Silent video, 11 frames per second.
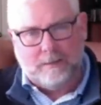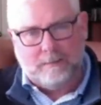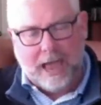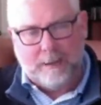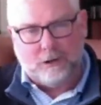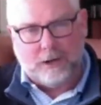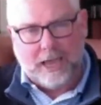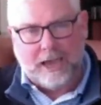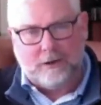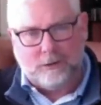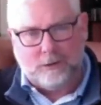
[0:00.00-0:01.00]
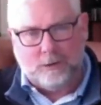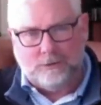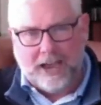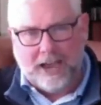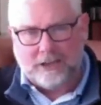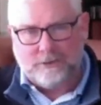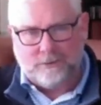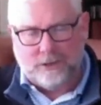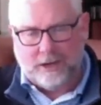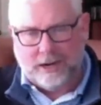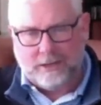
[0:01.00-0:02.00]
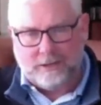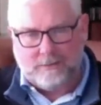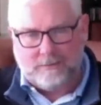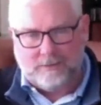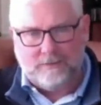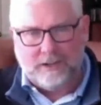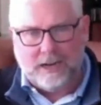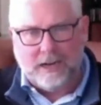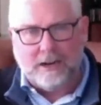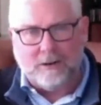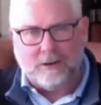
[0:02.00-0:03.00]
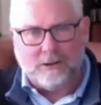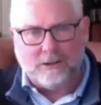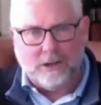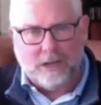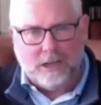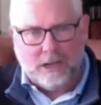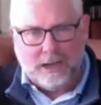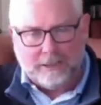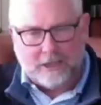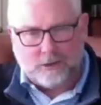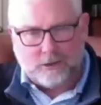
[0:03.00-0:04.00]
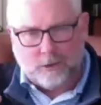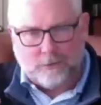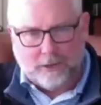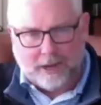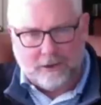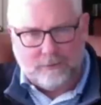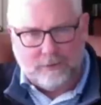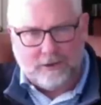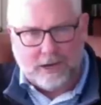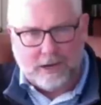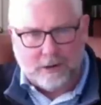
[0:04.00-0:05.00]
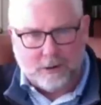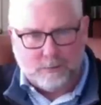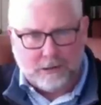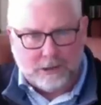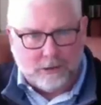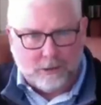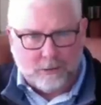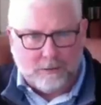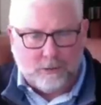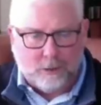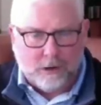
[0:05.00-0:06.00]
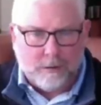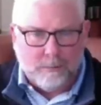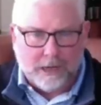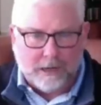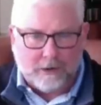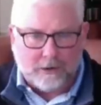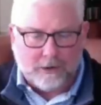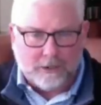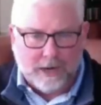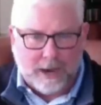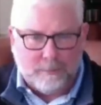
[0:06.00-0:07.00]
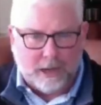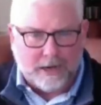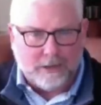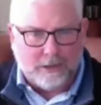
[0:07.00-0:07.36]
Apple can't grow as fast for the next 15 years as it's grown for the last 15 years because they're doing $400 billion on the top line.